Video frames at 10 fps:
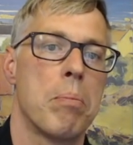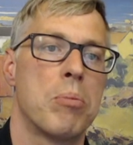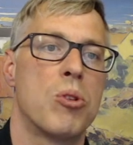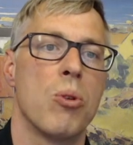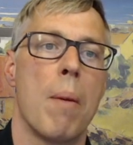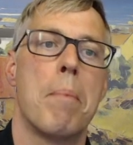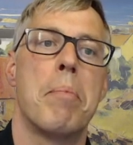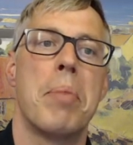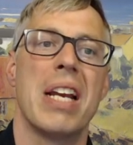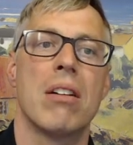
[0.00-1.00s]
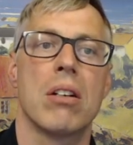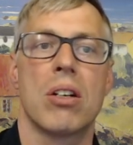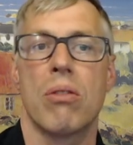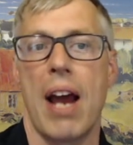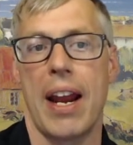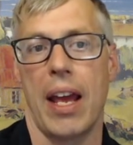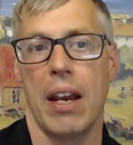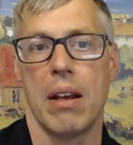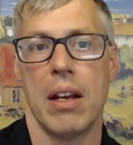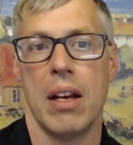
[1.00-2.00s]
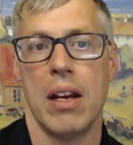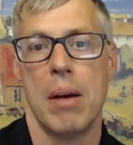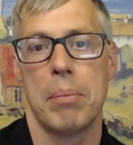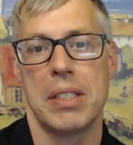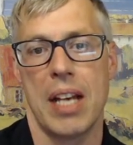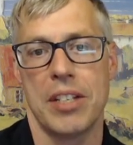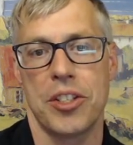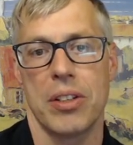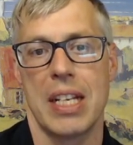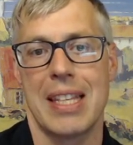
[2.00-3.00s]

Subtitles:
do a bigger credit potentially